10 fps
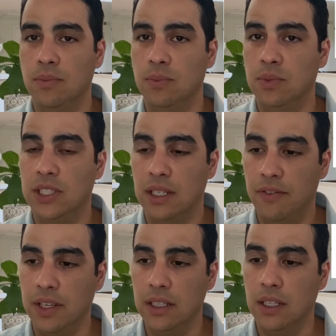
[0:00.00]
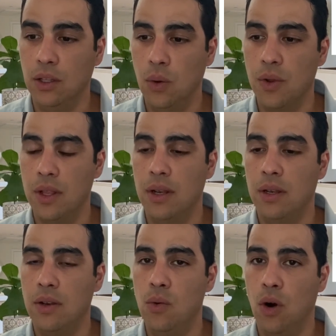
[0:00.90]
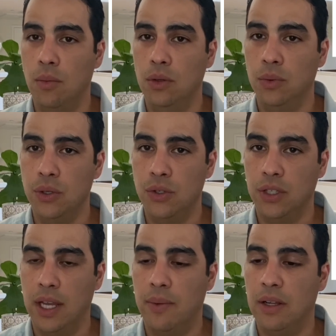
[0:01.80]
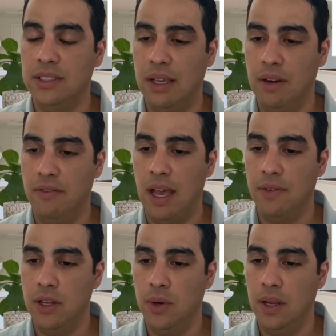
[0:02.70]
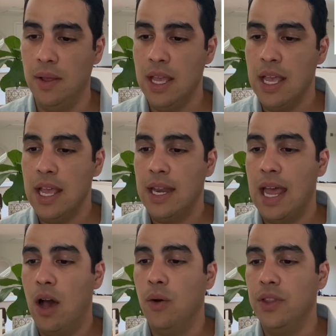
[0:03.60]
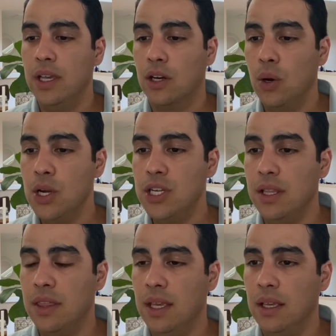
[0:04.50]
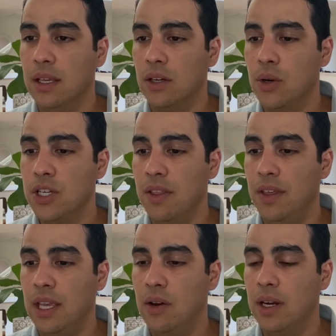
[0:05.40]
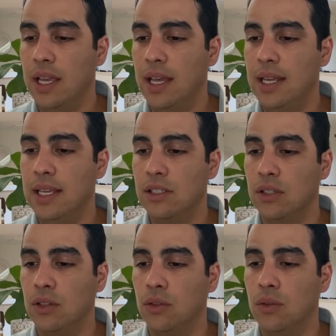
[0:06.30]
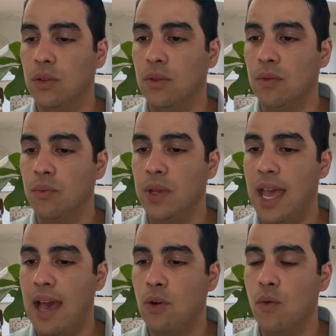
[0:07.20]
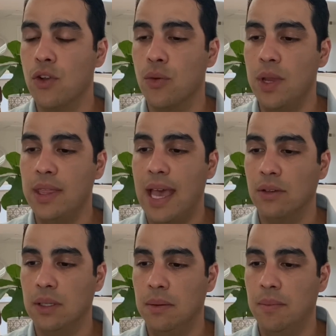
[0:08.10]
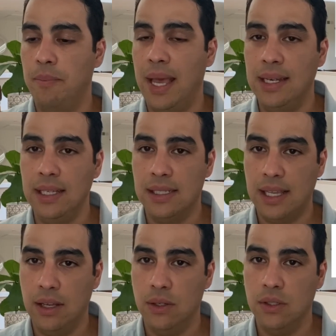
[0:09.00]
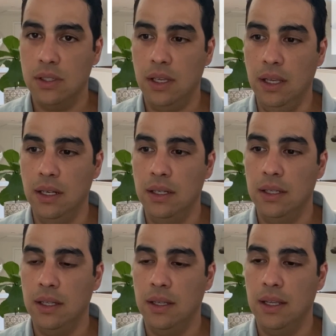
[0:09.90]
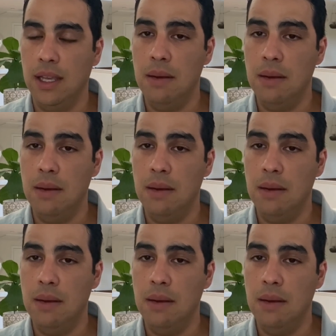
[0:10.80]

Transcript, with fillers: significantly lower than normal. We're usually at around seventy-five hundred. Now, the encouraging thing, encouraging thing here again is that we have over three thousand pending sales in, in